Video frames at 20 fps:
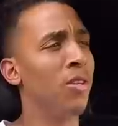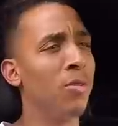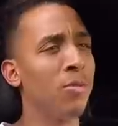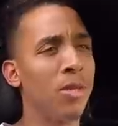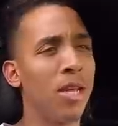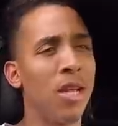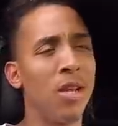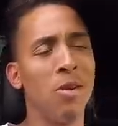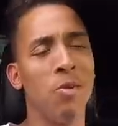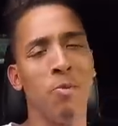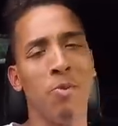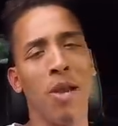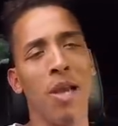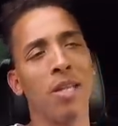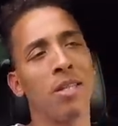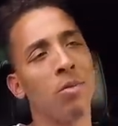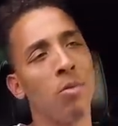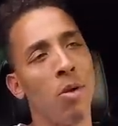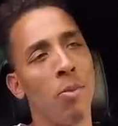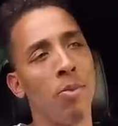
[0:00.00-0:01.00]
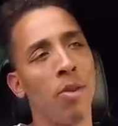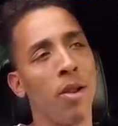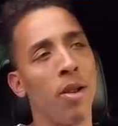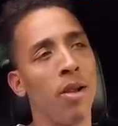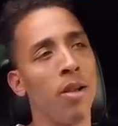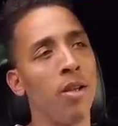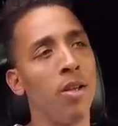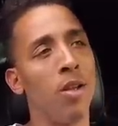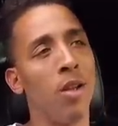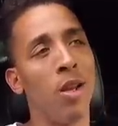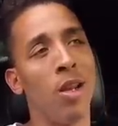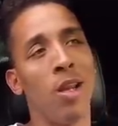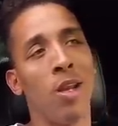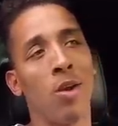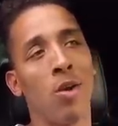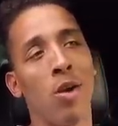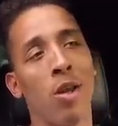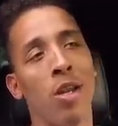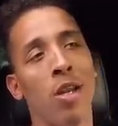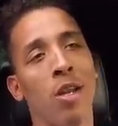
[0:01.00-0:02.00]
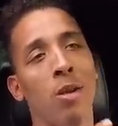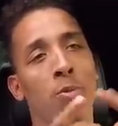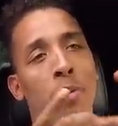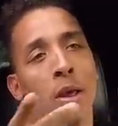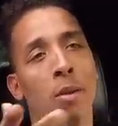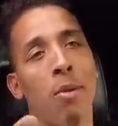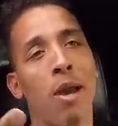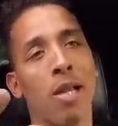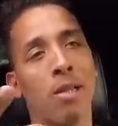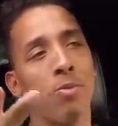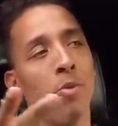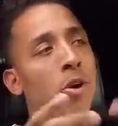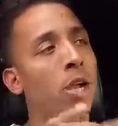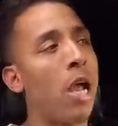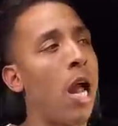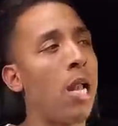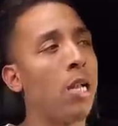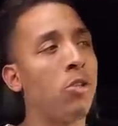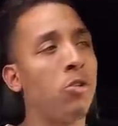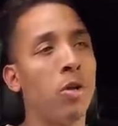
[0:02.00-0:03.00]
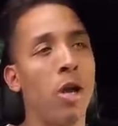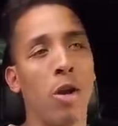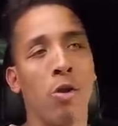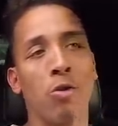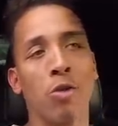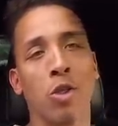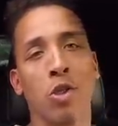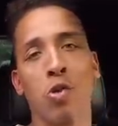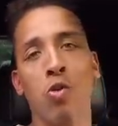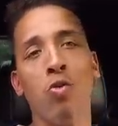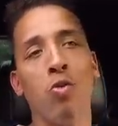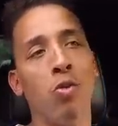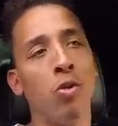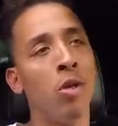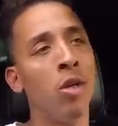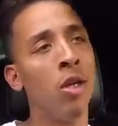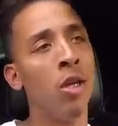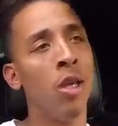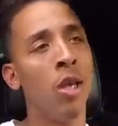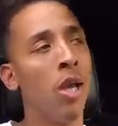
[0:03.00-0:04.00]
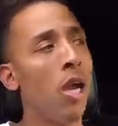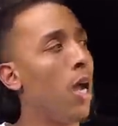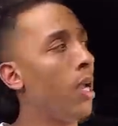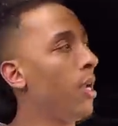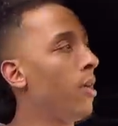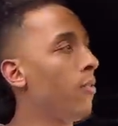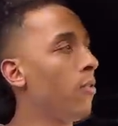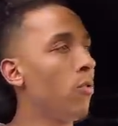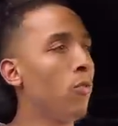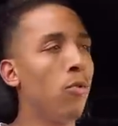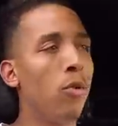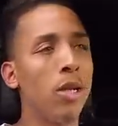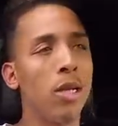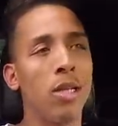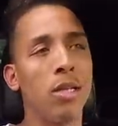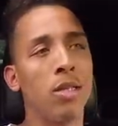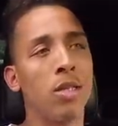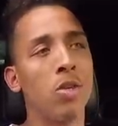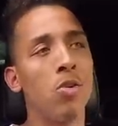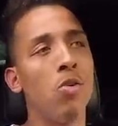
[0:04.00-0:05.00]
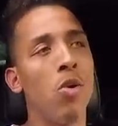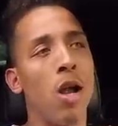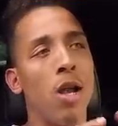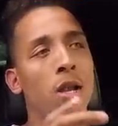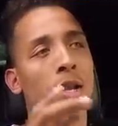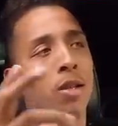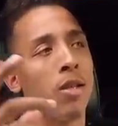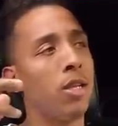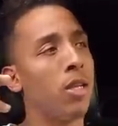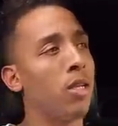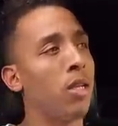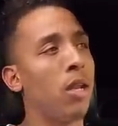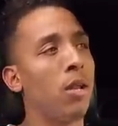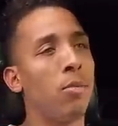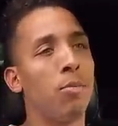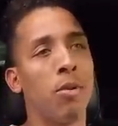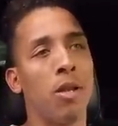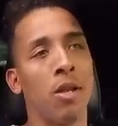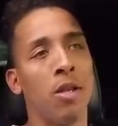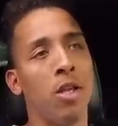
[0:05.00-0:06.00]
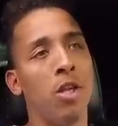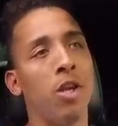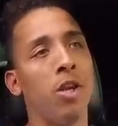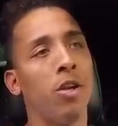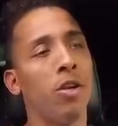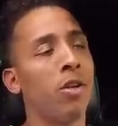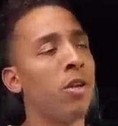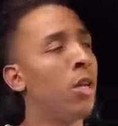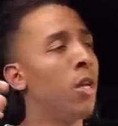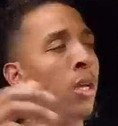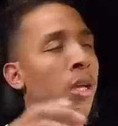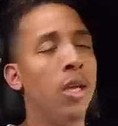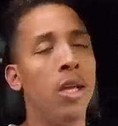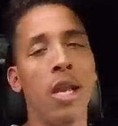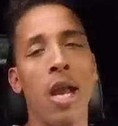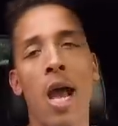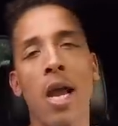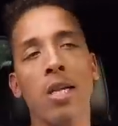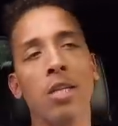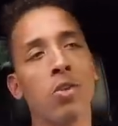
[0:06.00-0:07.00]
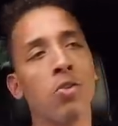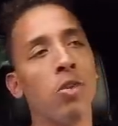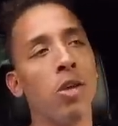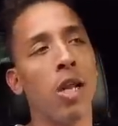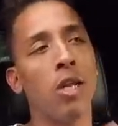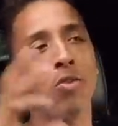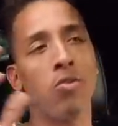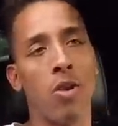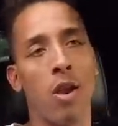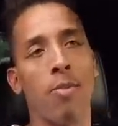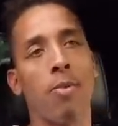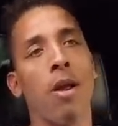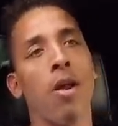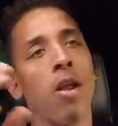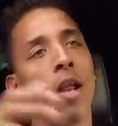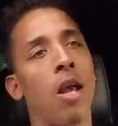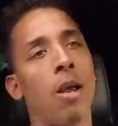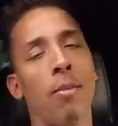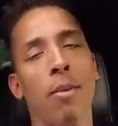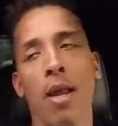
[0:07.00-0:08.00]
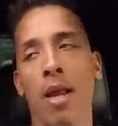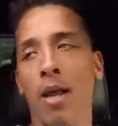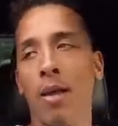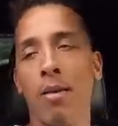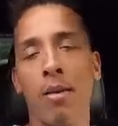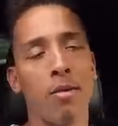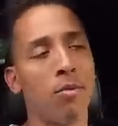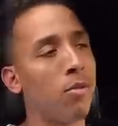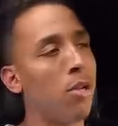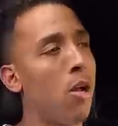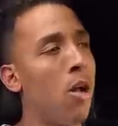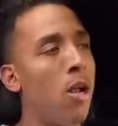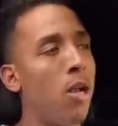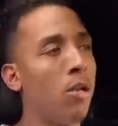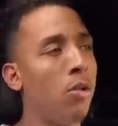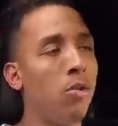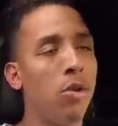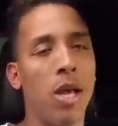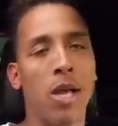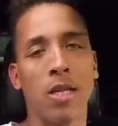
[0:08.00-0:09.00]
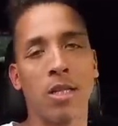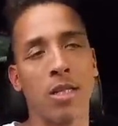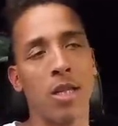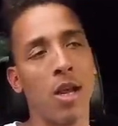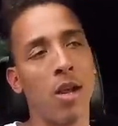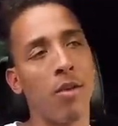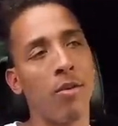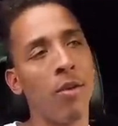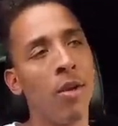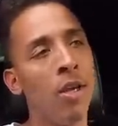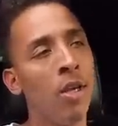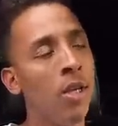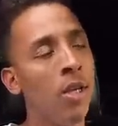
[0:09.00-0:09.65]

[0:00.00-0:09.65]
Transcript: You know what I'm saying? I basketball player. And they go to play basketball in college. You got to go to school. I never even went to school. I did a year in high school and I dropped out. I mean, I don't know how to do that stuff.